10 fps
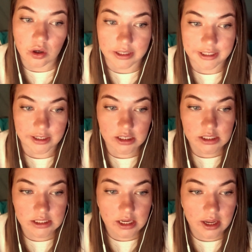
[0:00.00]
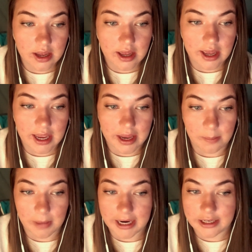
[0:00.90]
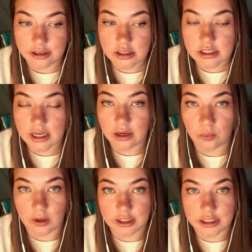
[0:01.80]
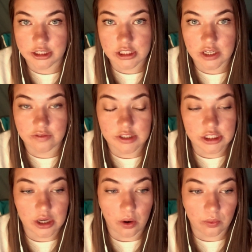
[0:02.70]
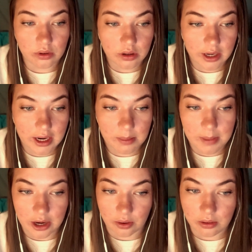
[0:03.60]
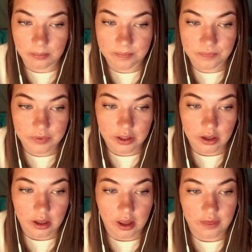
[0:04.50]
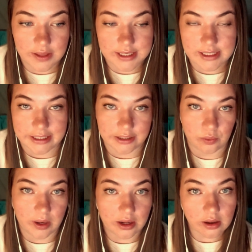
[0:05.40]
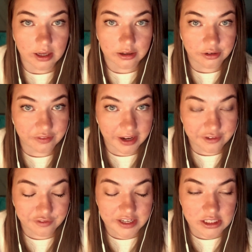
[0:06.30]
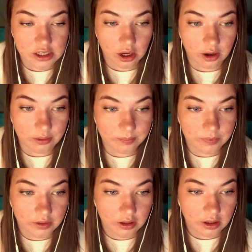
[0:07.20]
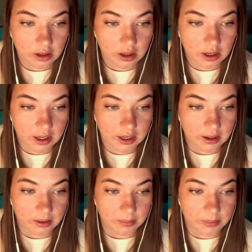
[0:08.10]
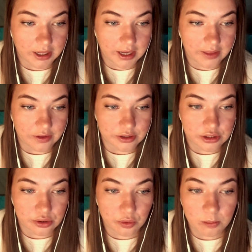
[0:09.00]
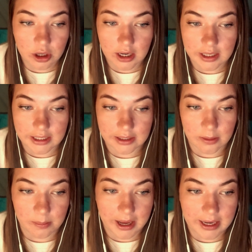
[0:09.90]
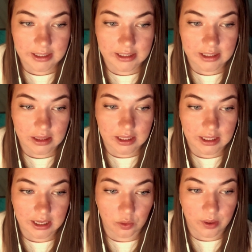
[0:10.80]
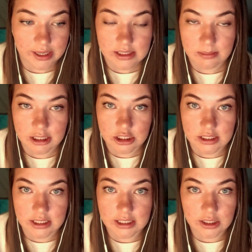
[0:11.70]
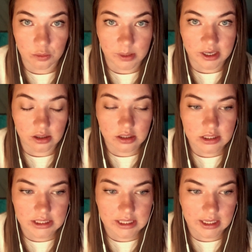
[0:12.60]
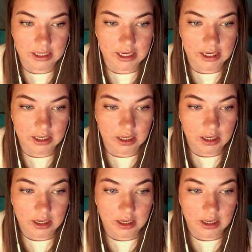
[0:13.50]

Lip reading: warriors and miners and workers of stone and metal. They stand well under 5 feet tall, and they're so broad and compact that they can weigh as much as a human standing